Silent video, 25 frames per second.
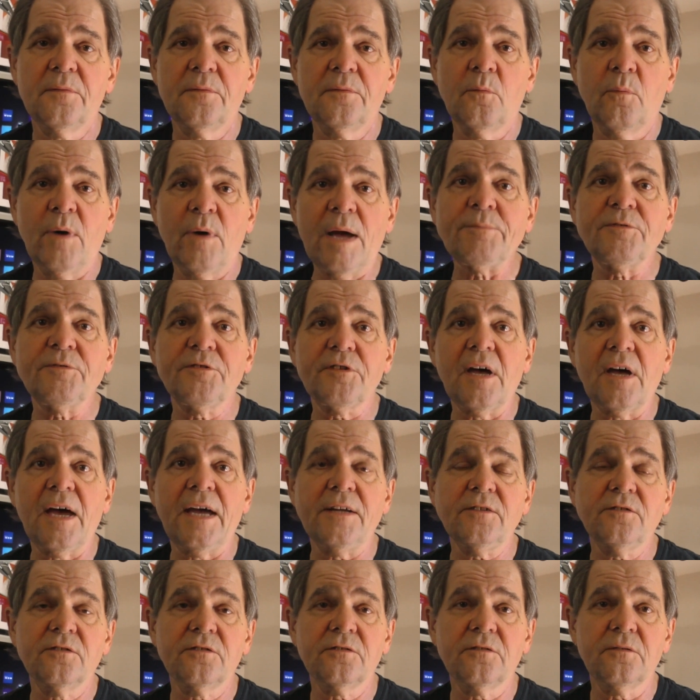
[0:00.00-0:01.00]

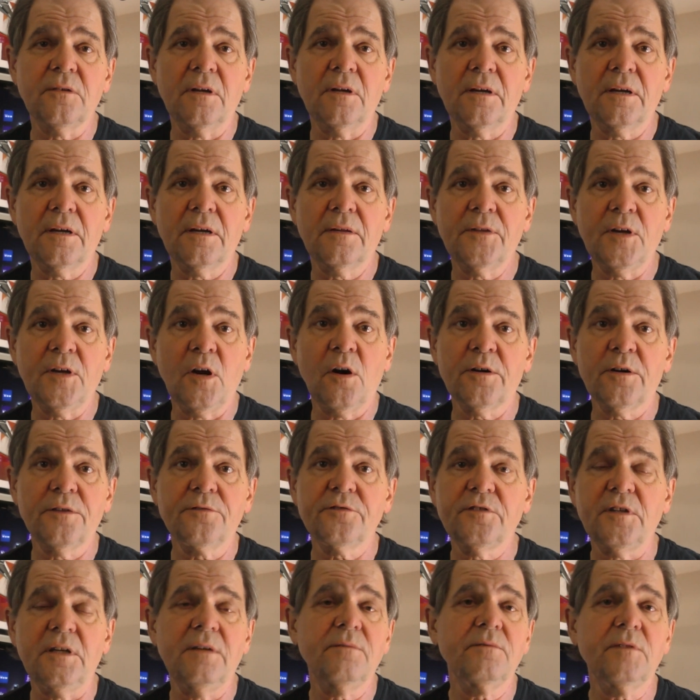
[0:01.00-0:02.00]
websites, The Art of
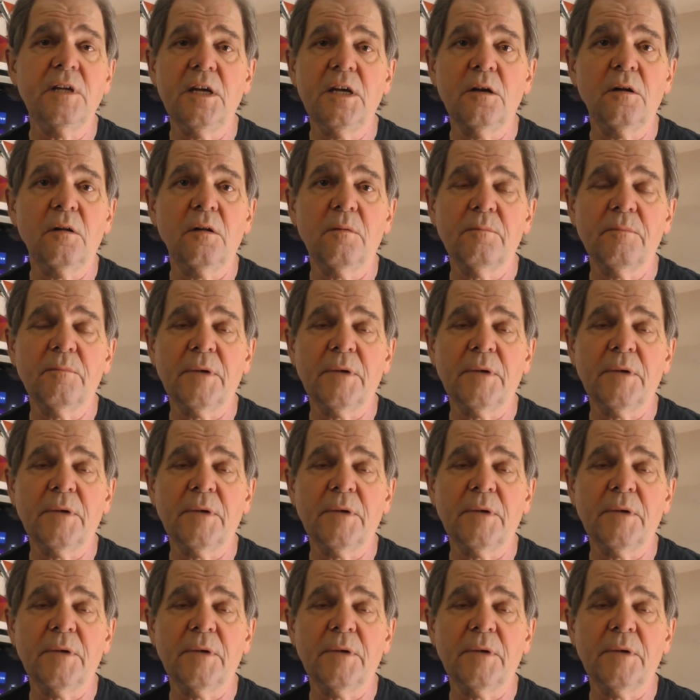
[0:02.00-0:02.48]
Steve Neal.